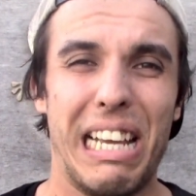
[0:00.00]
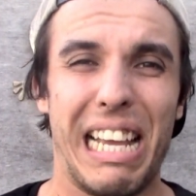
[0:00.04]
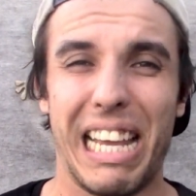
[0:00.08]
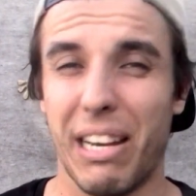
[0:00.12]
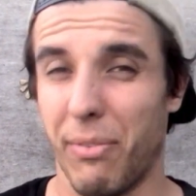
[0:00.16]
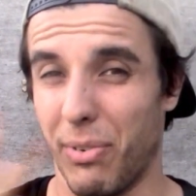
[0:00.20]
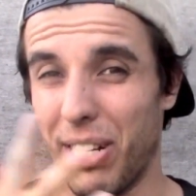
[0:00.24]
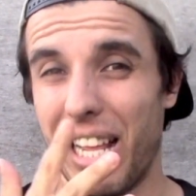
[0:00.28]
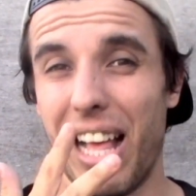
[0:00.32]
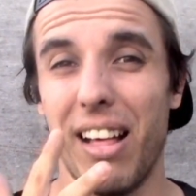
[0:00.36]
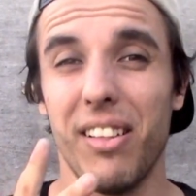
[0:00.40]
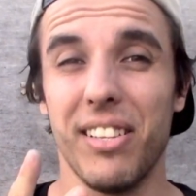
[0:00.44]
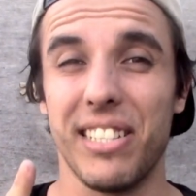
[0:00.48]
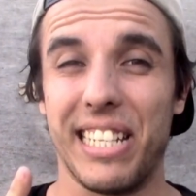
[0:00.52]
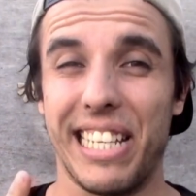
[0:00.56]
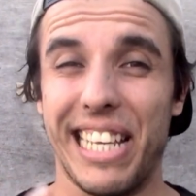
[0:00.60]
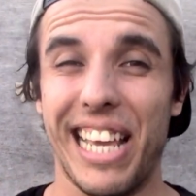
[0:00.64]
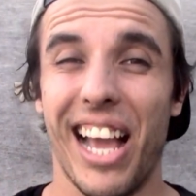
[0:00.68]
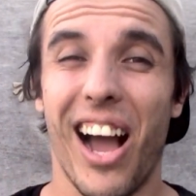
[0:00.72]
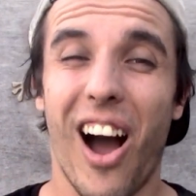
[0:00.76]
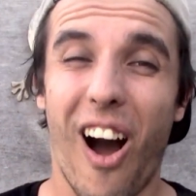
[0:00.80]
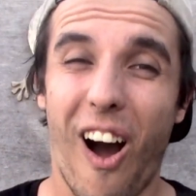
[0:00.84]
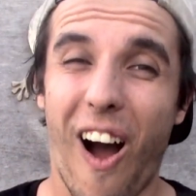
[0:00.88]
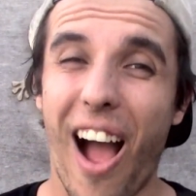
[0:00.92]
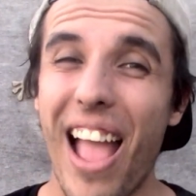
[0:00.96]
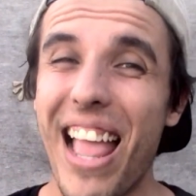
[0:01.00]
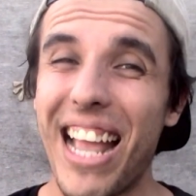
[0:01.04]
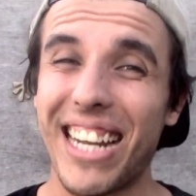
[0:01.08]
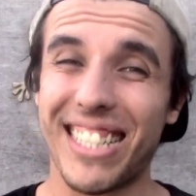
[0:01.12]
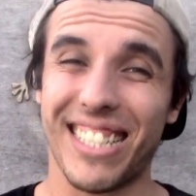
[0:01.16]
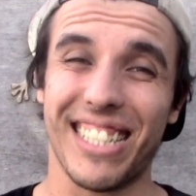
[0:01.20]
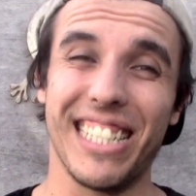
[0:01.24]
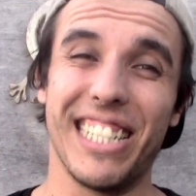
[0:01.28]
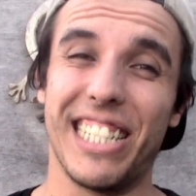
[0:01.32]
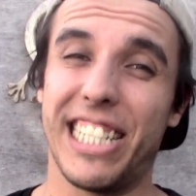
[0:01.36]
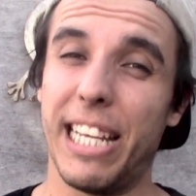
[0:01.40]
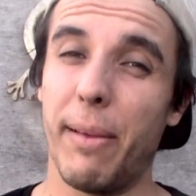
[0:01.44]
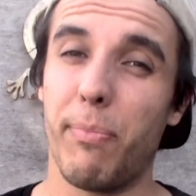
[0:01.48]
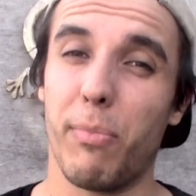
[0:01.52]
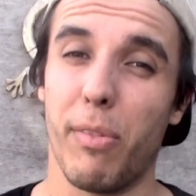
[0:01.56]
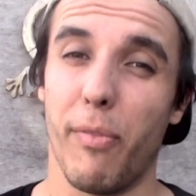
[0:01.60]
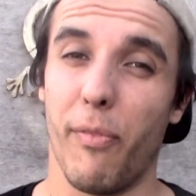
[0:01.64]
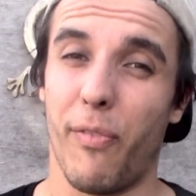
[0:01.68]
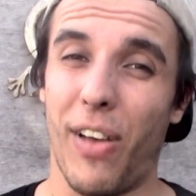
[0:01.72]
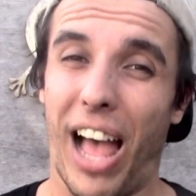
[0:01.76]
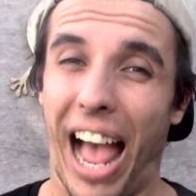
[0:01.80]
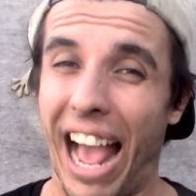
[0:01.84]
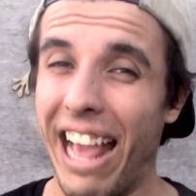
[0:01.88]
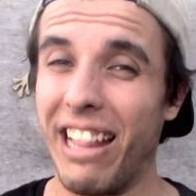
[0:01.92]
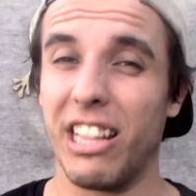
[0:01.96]
in reality, I actually tipped them
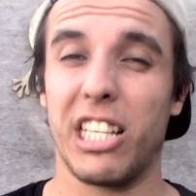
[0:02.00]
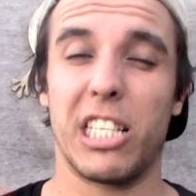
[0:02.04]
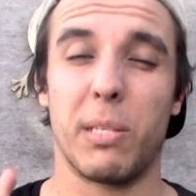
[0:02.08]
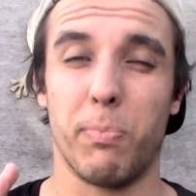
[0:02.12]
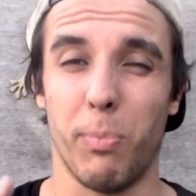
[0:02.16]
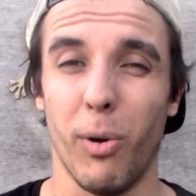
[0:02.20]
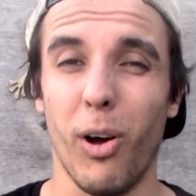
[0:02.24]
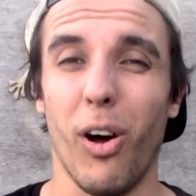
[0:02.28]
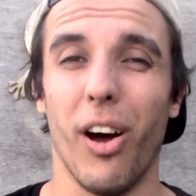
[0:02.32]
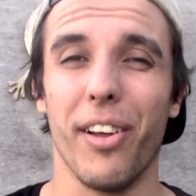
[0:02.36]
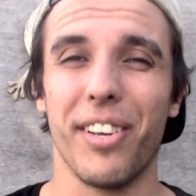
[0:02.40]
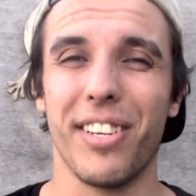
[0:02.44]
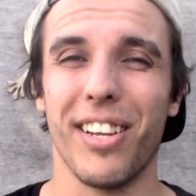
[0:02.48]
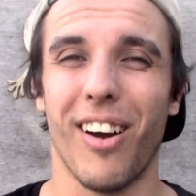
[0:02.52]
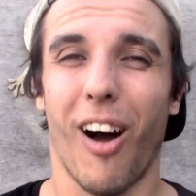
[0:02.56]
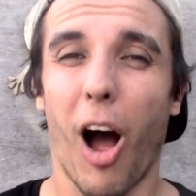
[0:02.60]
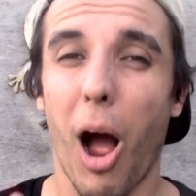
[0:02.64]
for 8th spot.